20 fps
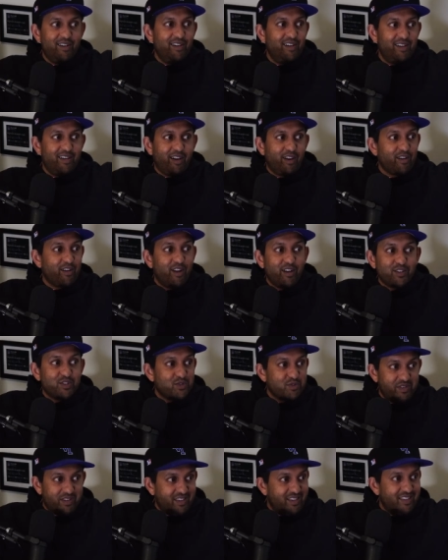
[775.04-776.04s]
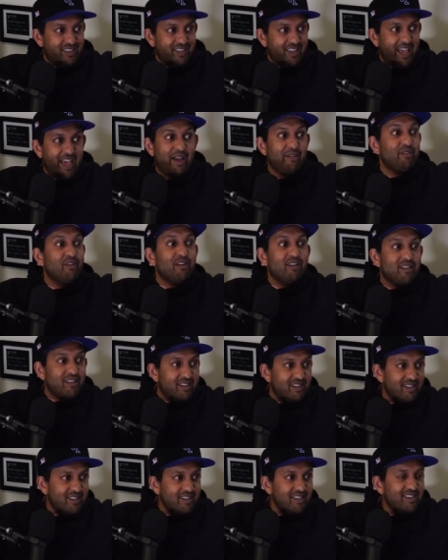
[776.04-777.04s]
yeah. our country. Yeah. Ever.
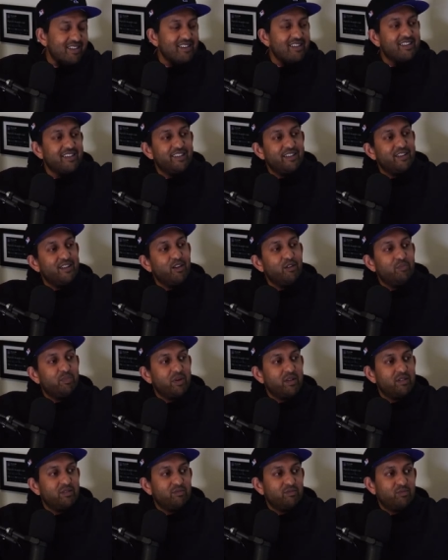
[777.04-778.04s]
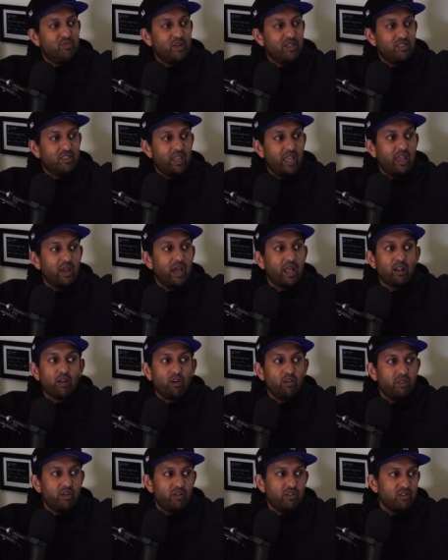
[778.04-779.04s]
Yeah, yeah. You know, but when they had all
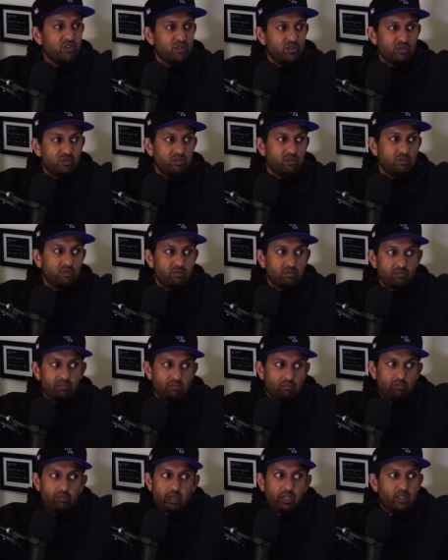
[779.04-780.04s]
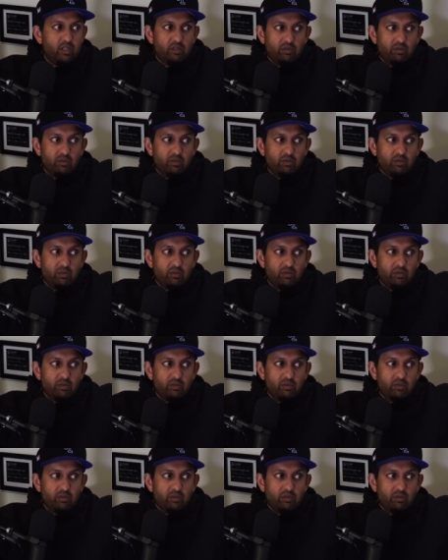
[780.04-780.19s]
their issues, we didn't